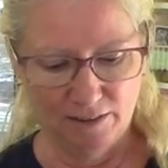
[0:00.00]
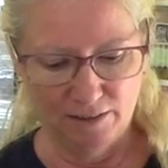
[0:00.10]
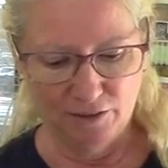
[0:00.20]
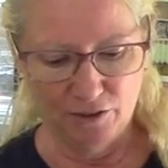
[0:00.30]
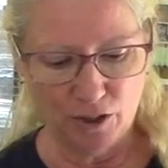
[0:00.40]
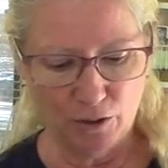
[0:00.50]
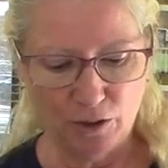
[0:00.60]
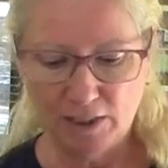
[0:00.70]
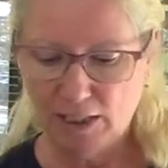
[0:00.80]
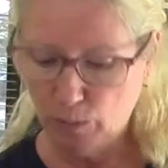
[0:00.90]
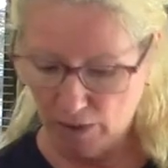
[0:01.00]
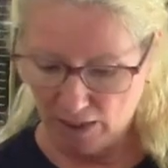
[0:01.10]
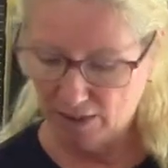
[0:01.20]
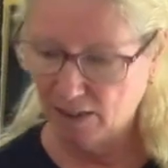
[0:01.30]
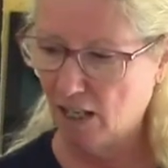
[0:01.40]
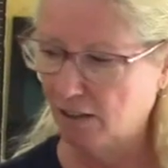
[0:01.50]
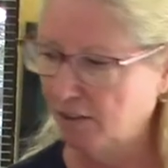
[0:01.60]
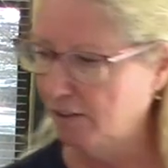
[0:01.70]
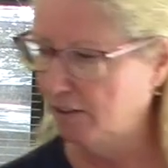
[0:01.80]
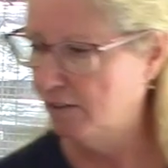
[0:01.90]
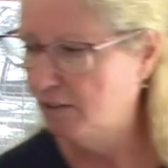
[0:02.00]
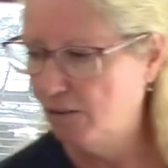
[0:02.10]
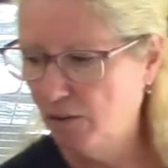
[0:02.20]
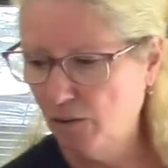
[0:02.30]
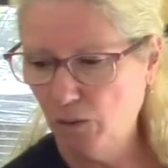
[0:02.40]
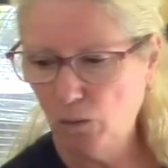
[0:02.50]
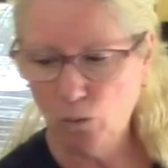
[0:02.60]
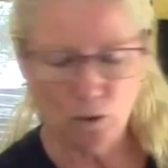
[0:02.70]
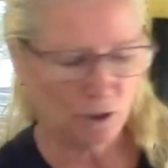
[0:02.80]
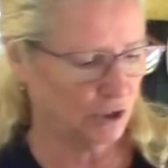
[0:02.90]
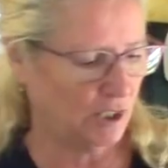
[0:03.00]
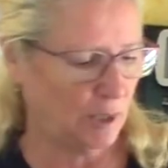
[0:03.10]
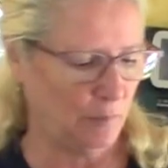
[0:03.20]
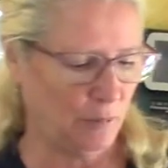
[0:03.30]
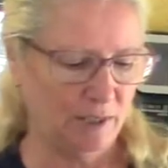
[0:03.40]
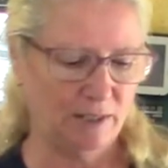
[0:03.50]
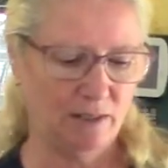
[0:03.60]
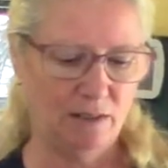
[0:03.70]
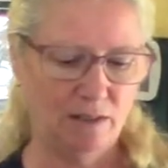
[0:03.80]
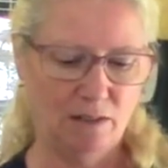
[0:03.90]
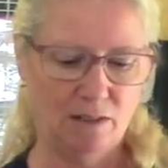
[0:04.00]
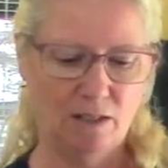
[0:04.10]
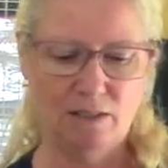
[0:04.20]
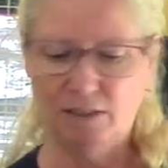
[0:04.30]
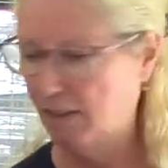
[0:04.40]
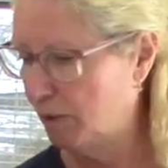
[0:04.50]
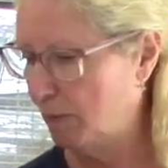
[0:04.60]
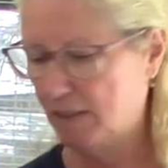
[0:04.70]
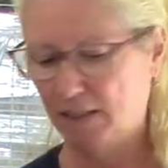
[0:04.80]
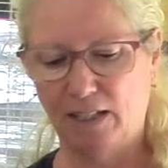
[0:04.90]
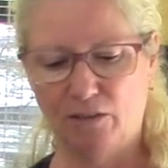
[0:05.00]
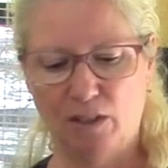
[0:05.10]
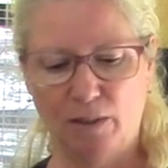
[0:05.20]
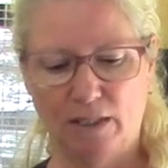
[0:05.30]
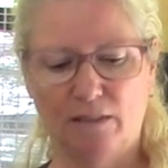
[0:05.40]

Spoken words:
So do you think I should put it on a color, or should I put it on another piece of dichroic?